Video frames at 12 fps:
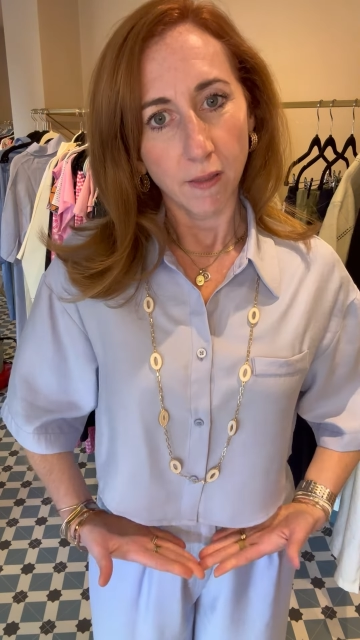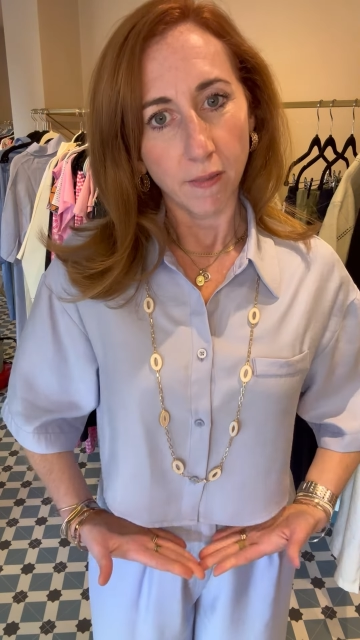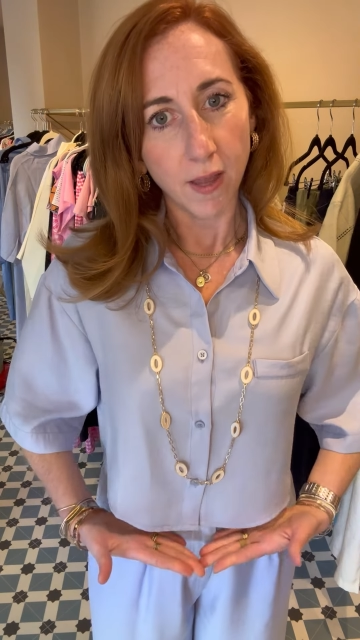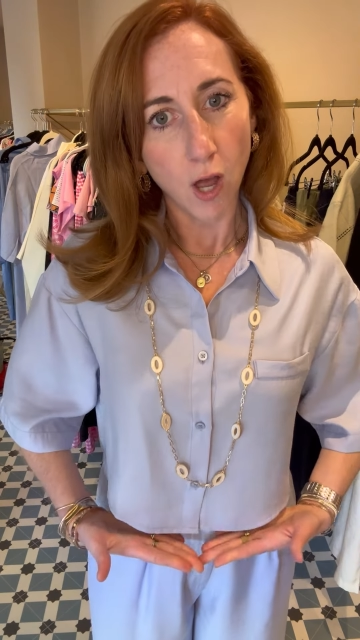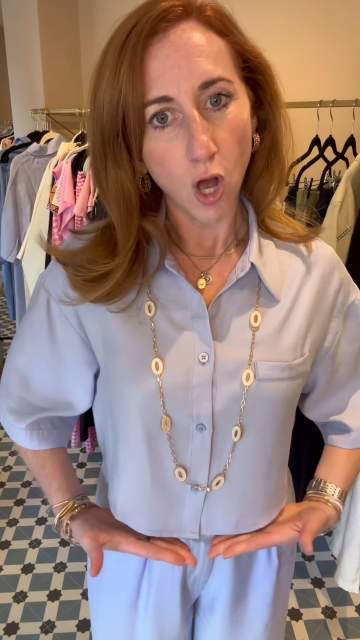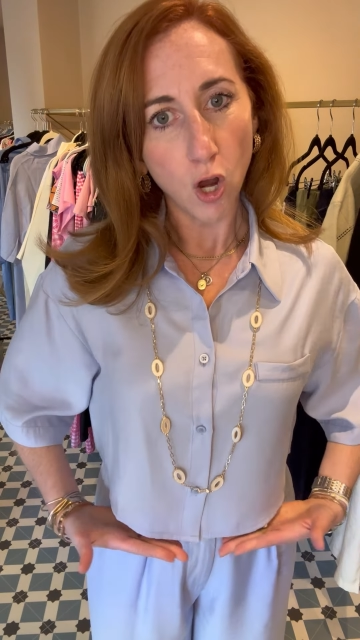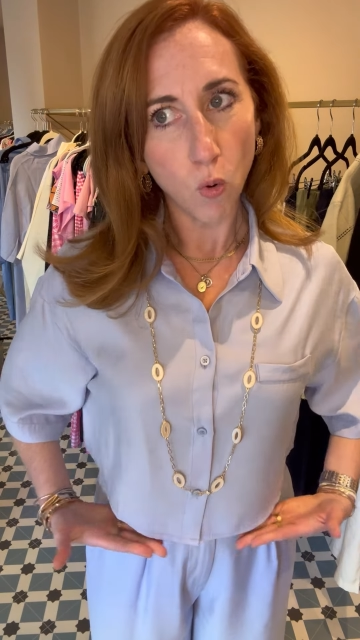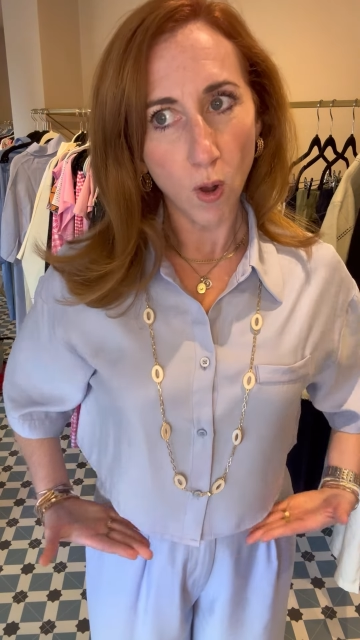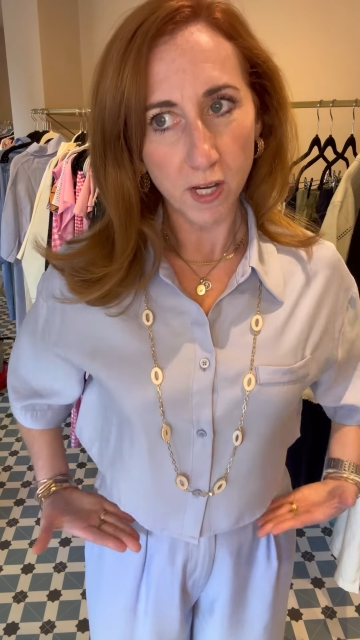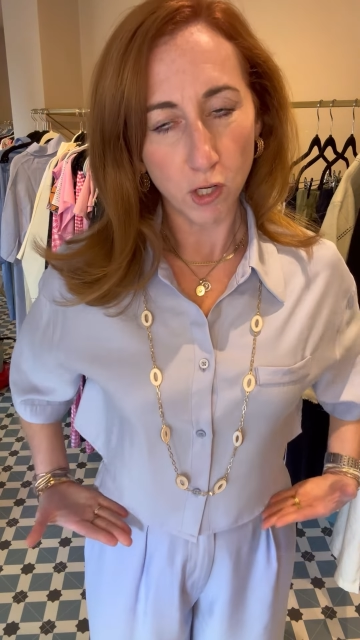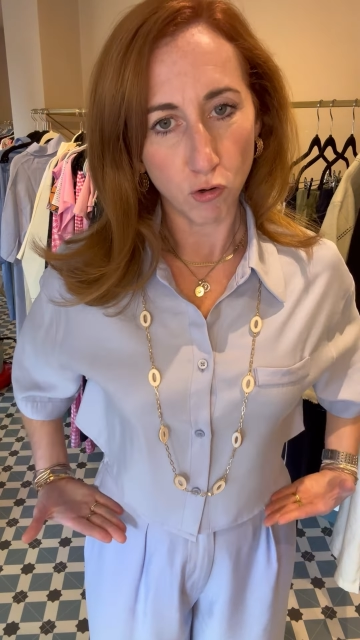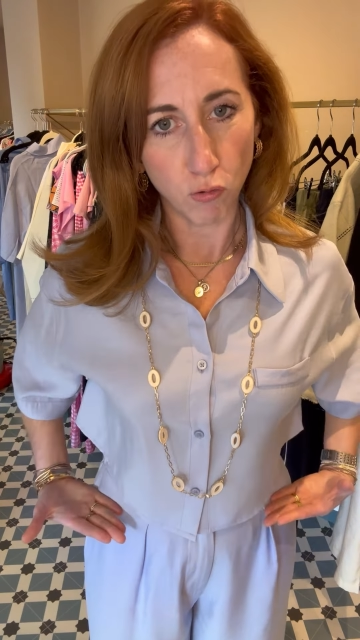They are
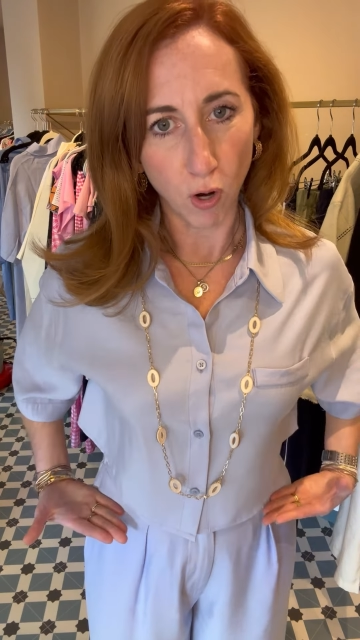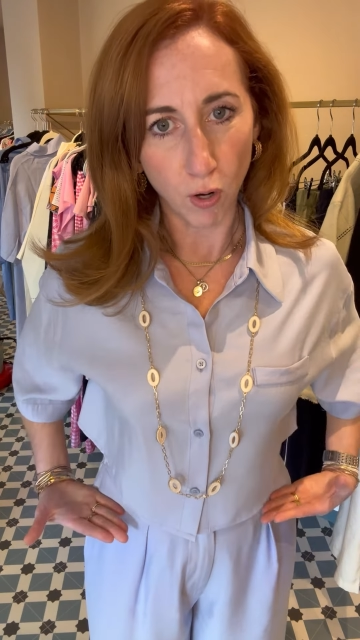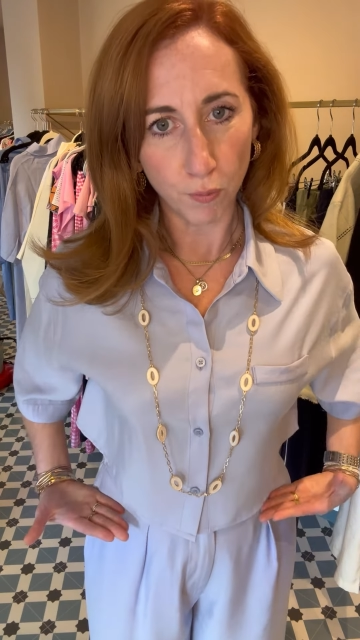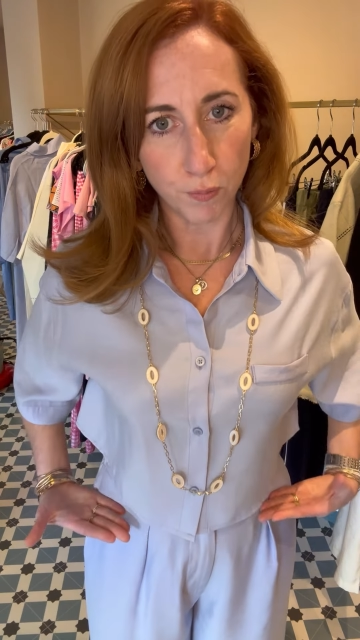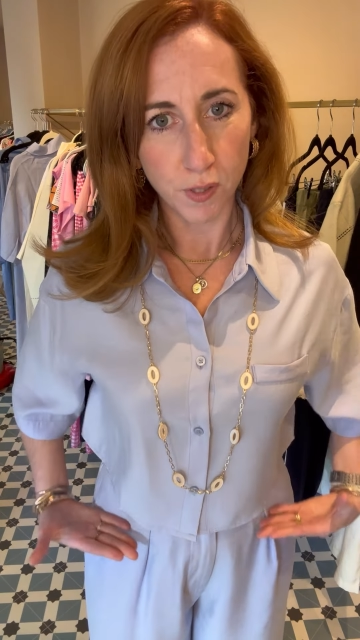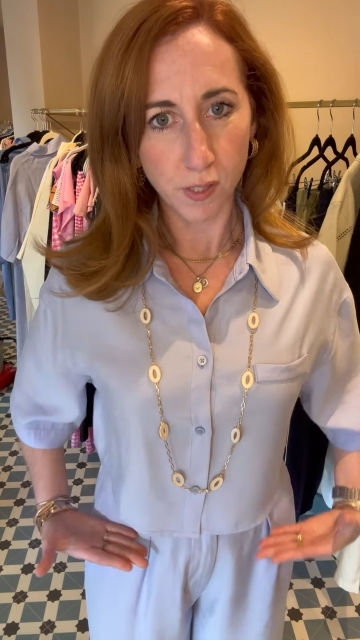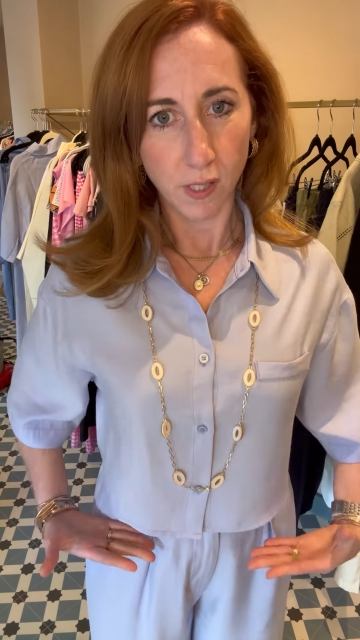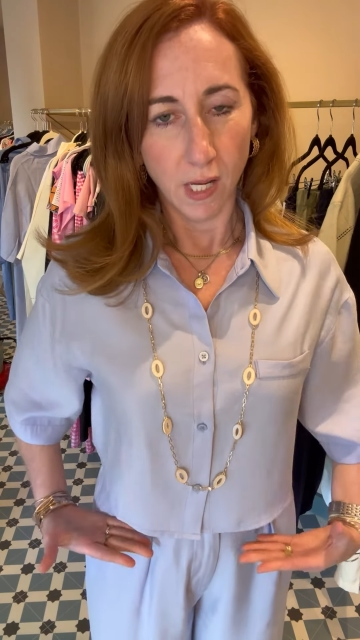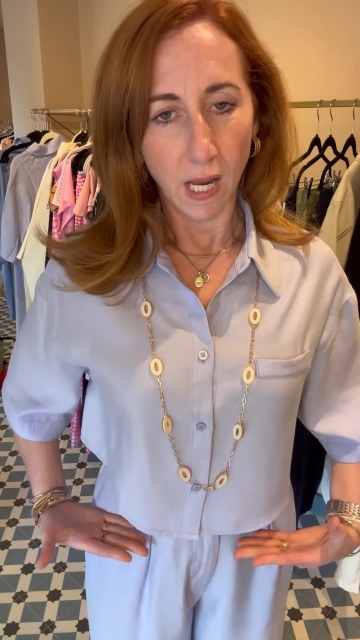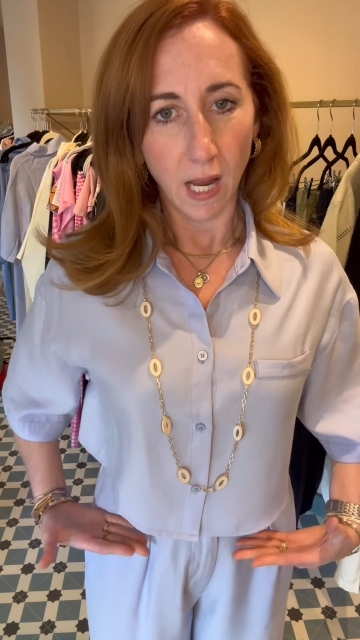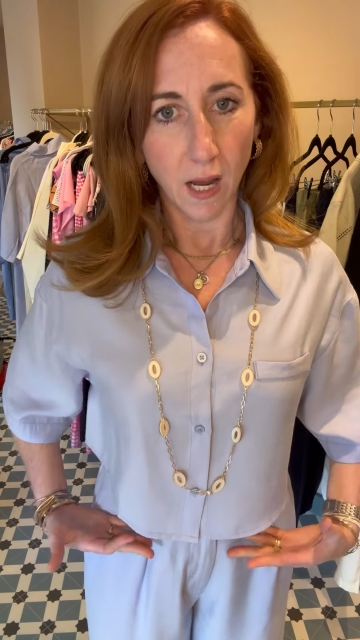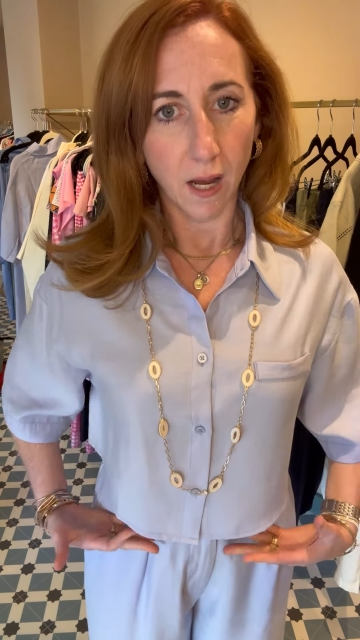quite cropped,
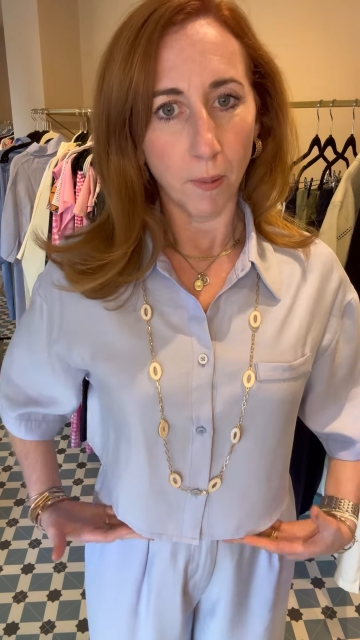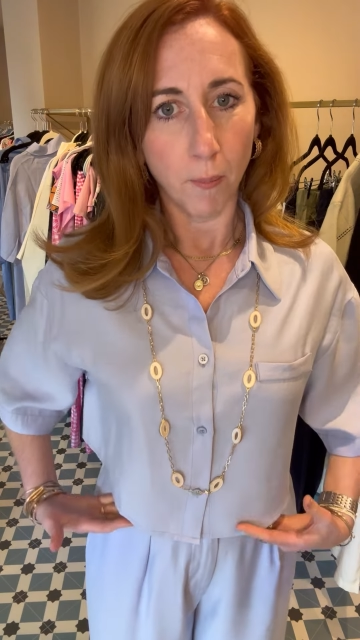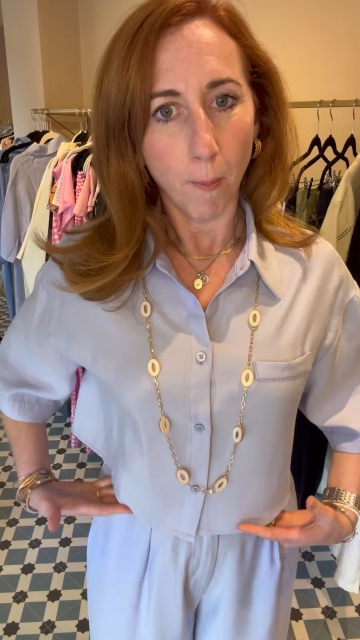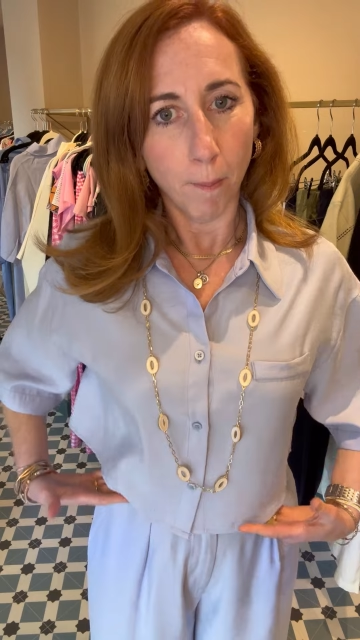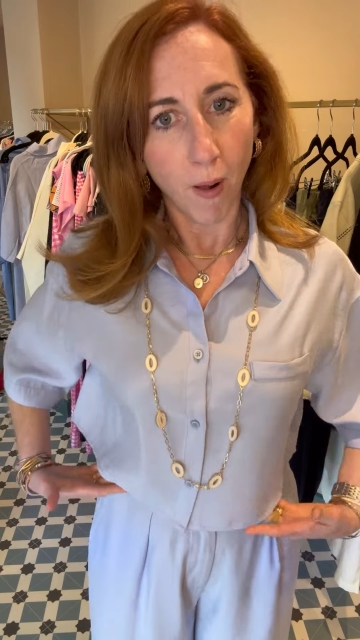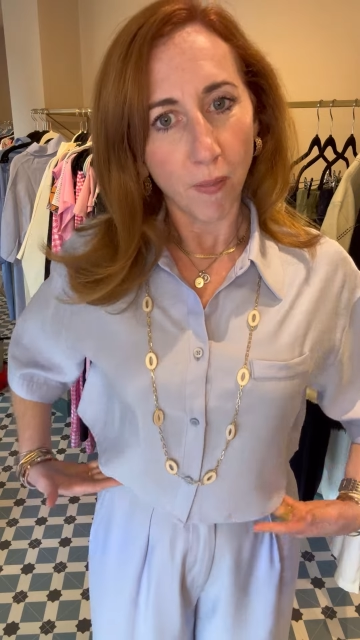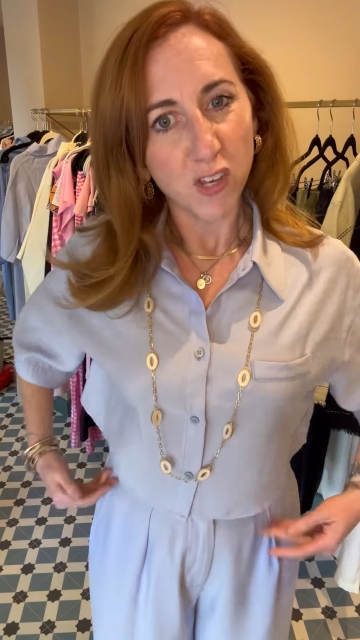but